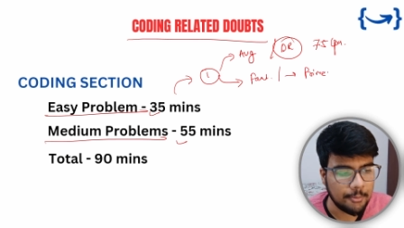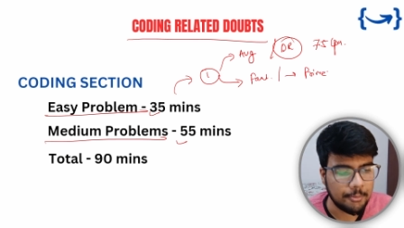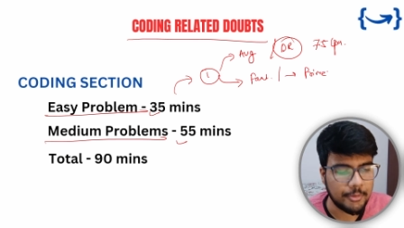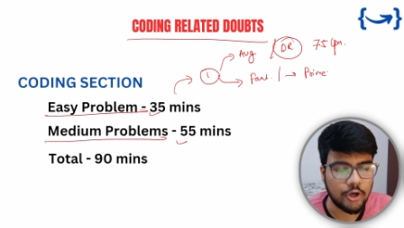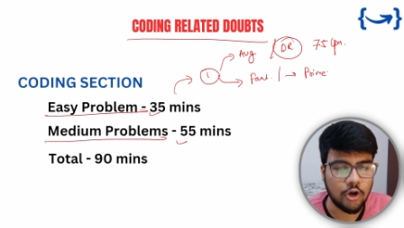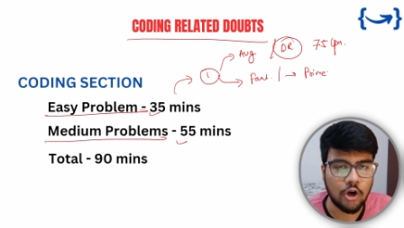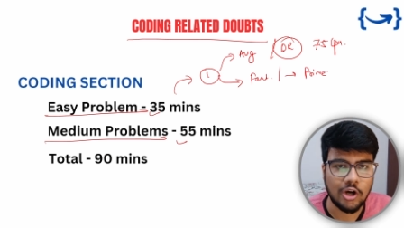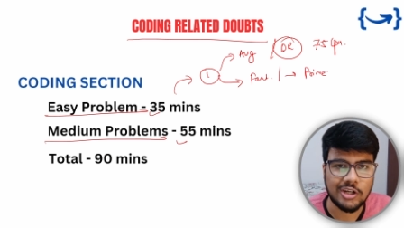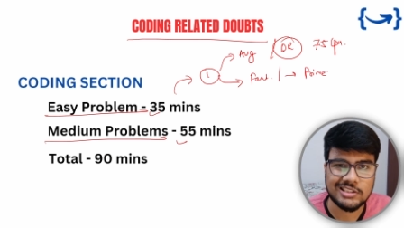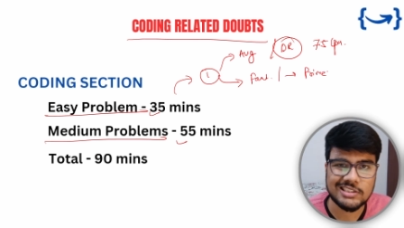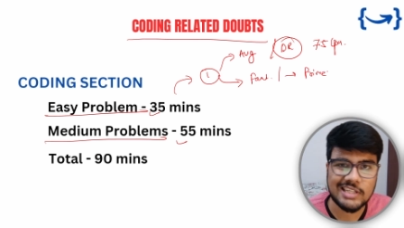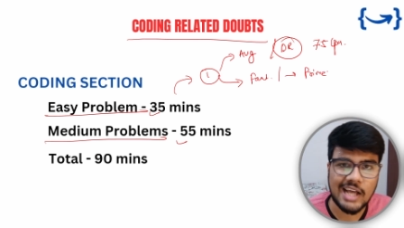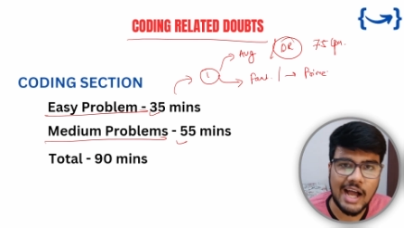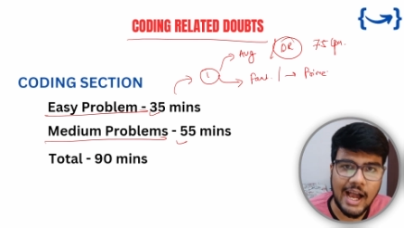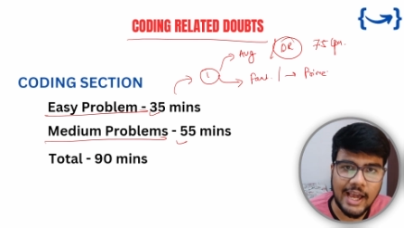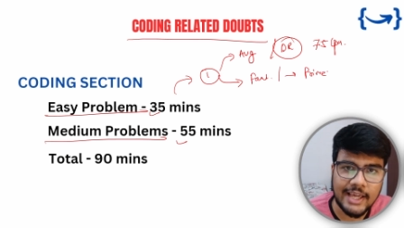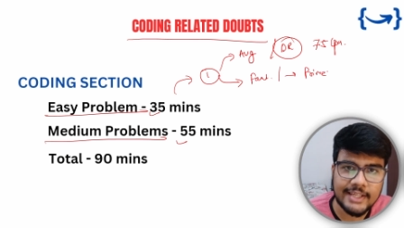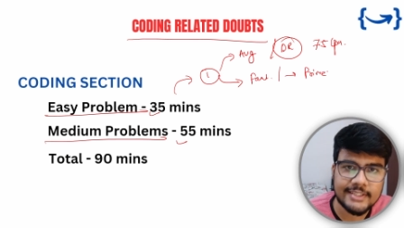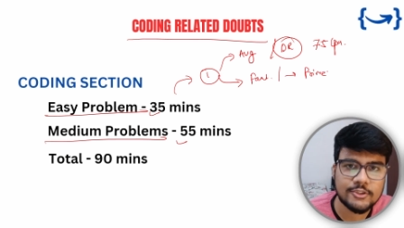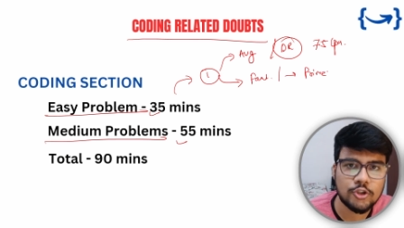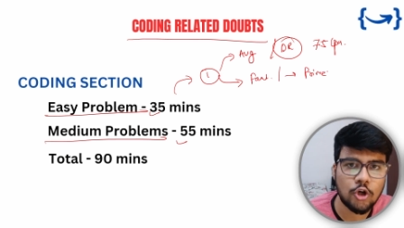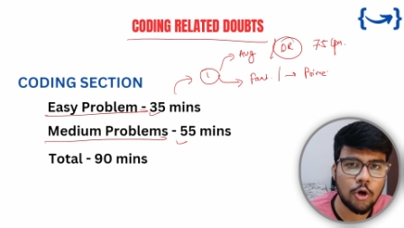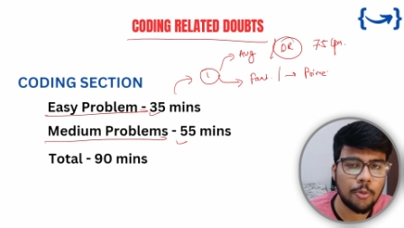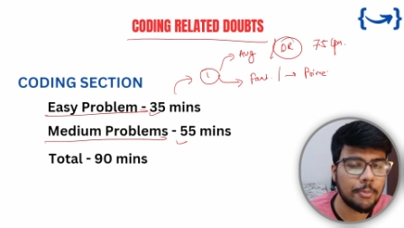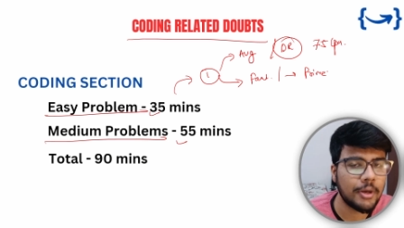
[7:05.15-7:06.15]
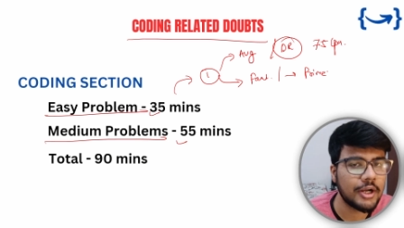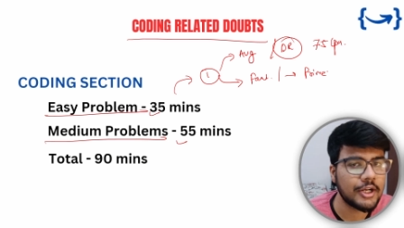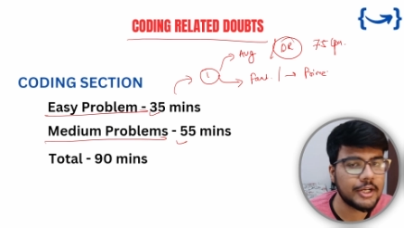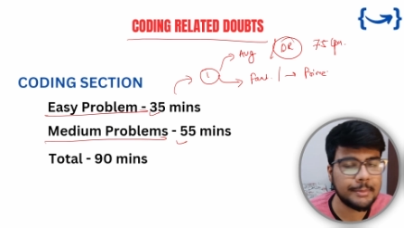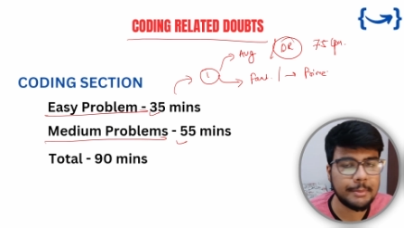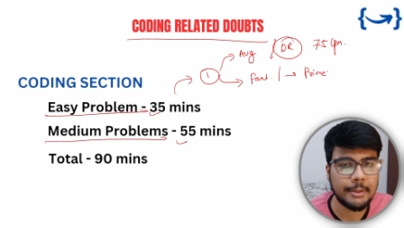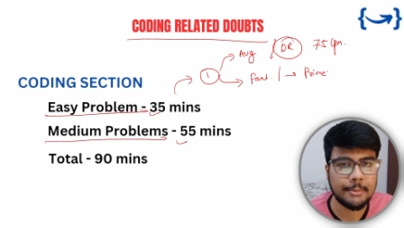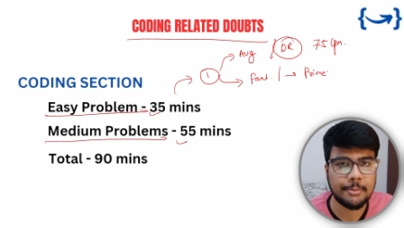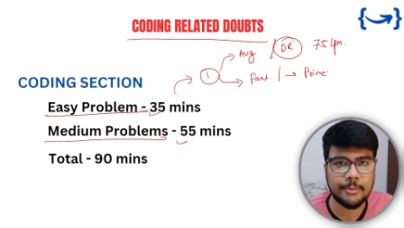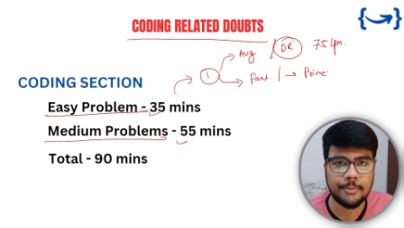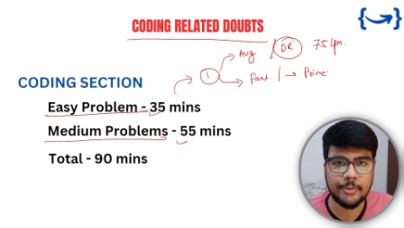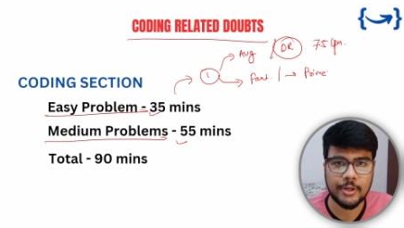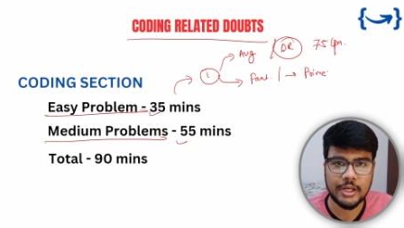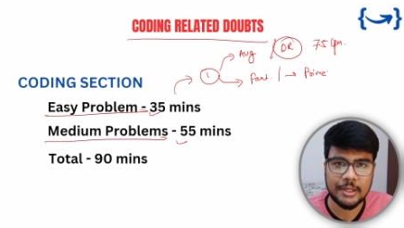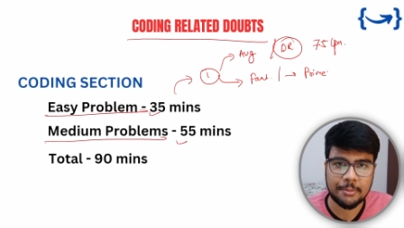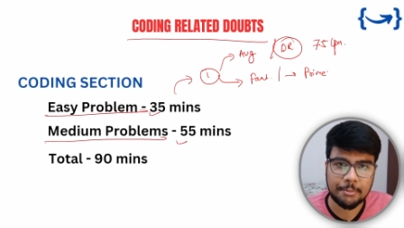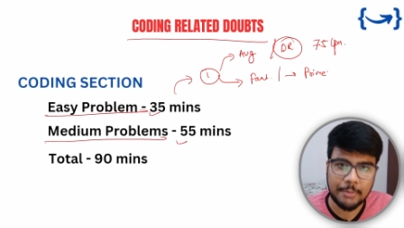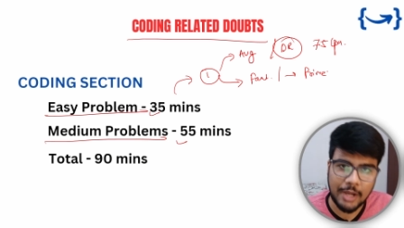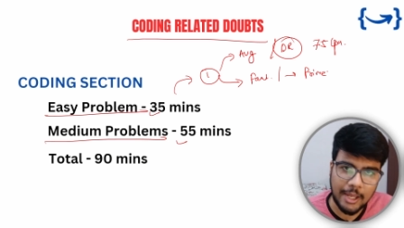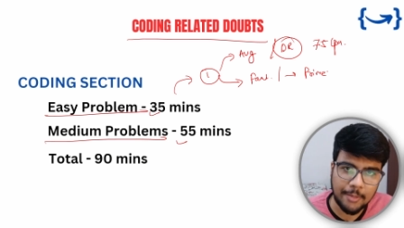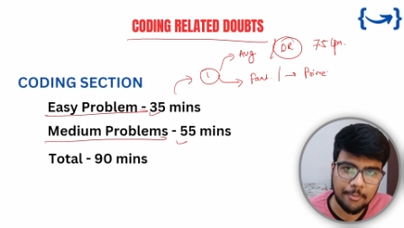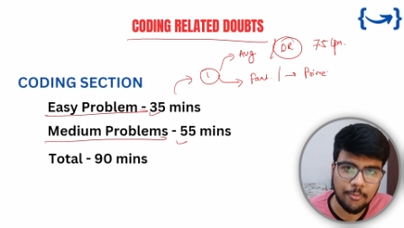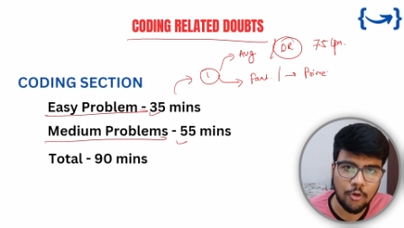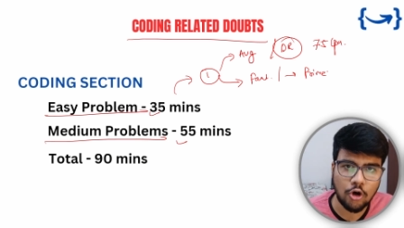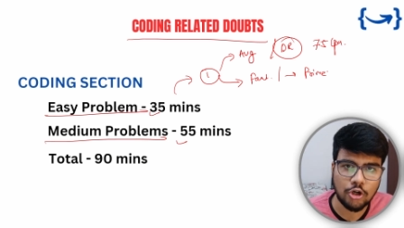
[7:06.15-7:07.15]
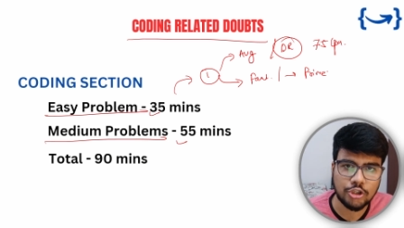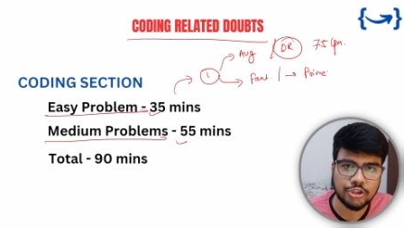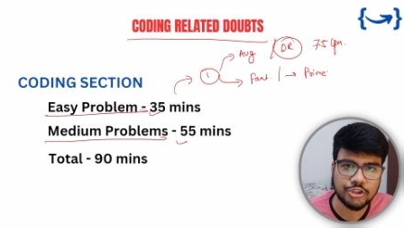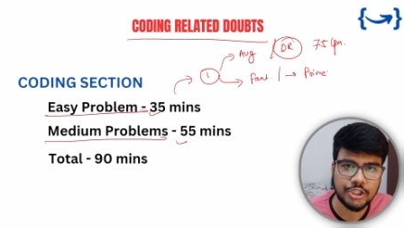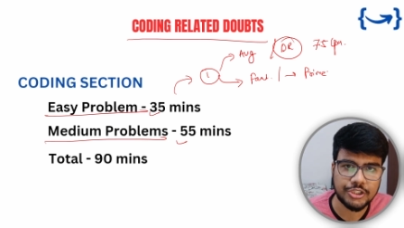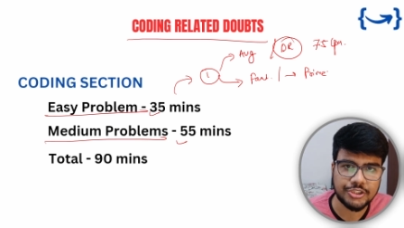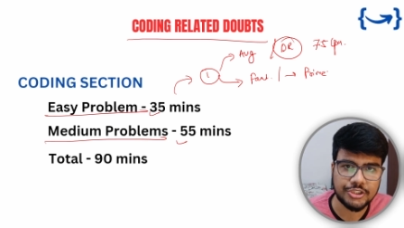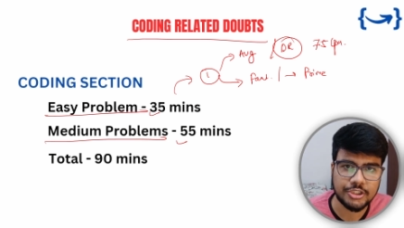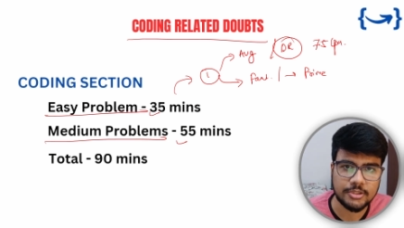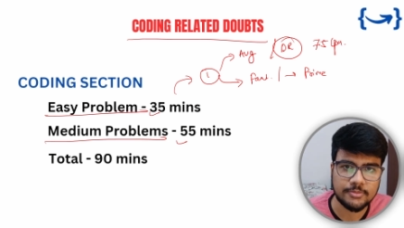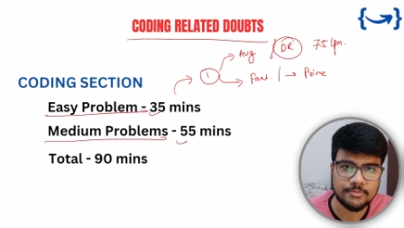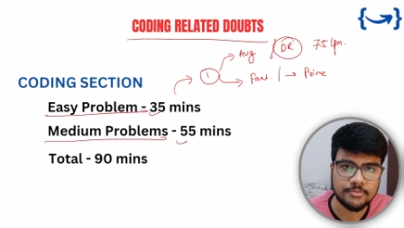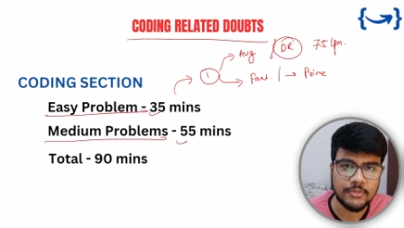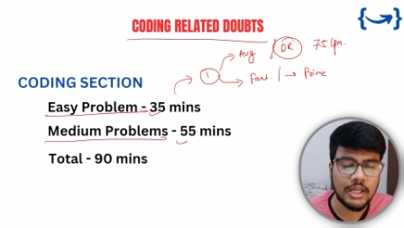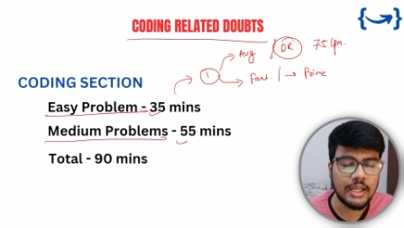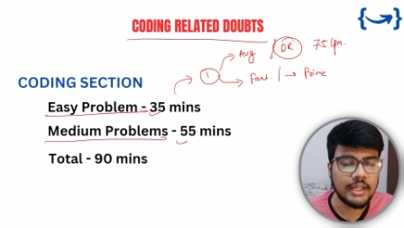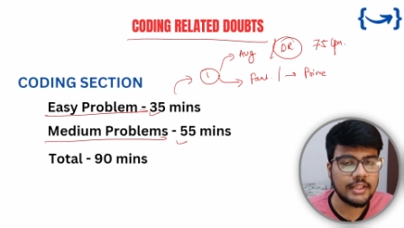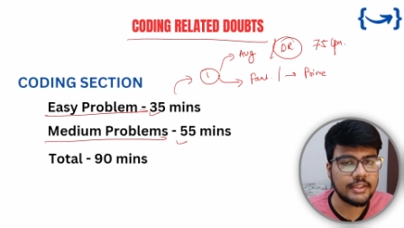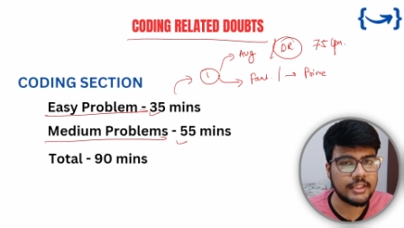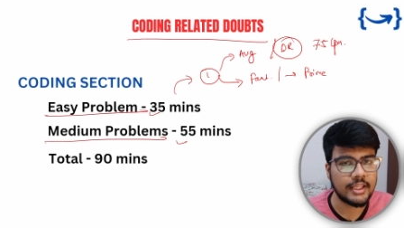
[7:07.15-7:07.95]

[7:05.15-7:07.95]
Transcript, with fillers: because I saw multiple people in my mock session,